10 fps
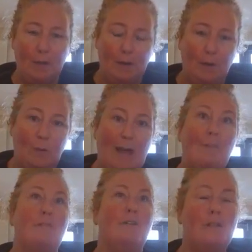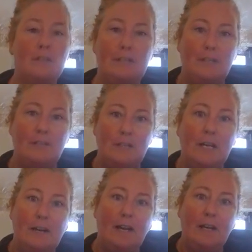will have reverse
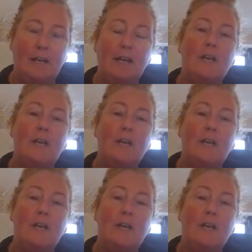engineered it